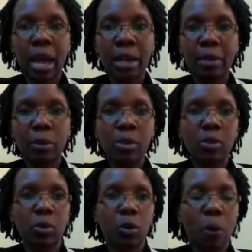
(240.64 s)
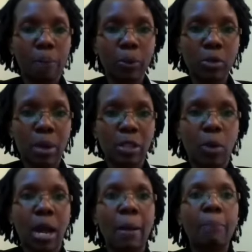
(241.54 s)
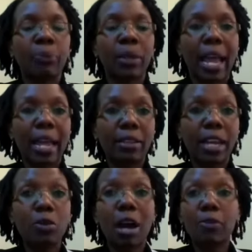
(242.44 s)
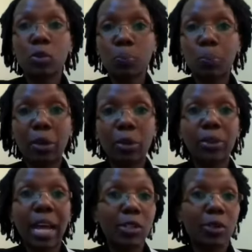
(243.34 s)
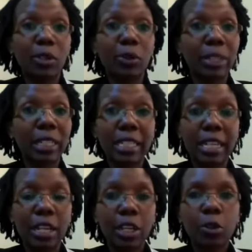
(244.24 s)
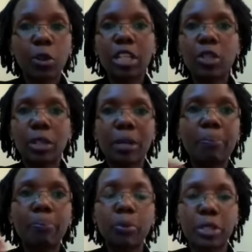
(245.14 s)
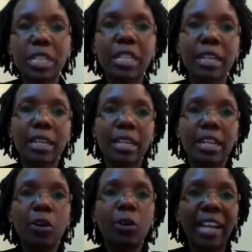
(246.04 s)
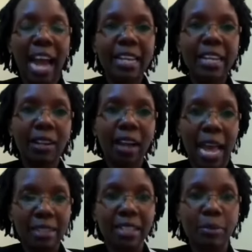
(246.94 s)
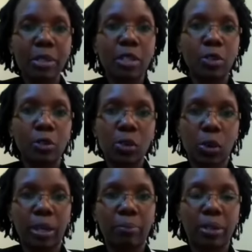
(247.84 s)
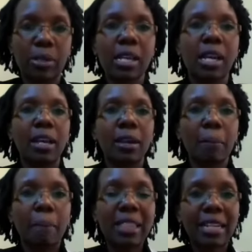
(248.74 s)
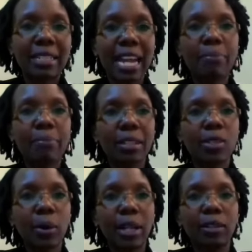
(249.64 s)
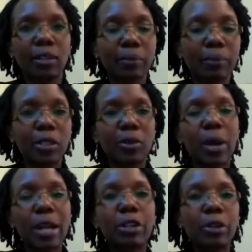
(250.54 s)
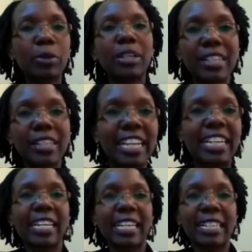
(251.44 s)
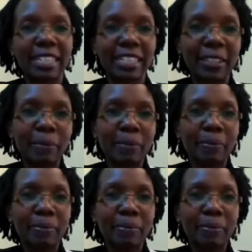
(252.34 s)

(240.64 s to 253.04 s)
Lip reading: the animals or compost manure, and then you have Supergro, that's all you need. You don't need to keep putting inorganic items in your soil because by the time that soil, you know, when will you regenerate it?